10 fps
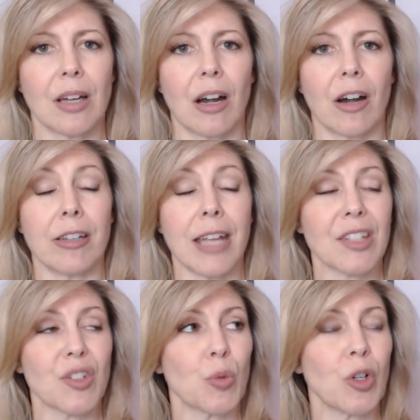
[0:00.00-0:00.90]
Our
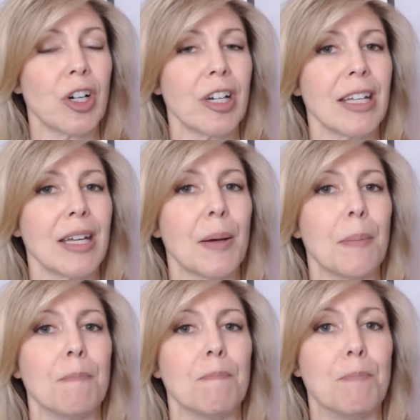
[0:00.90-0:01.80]
next word,
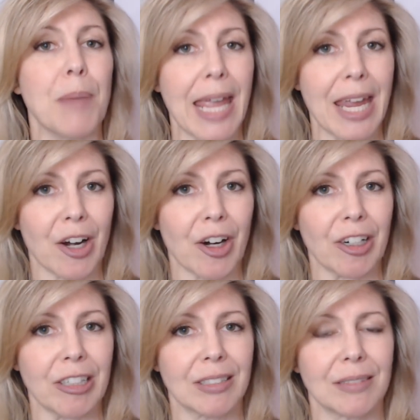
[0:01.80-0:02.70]

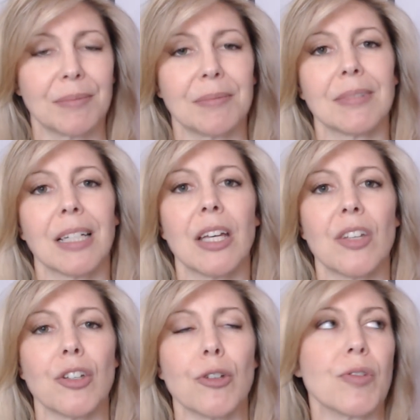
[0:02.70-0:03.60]
bear. So you can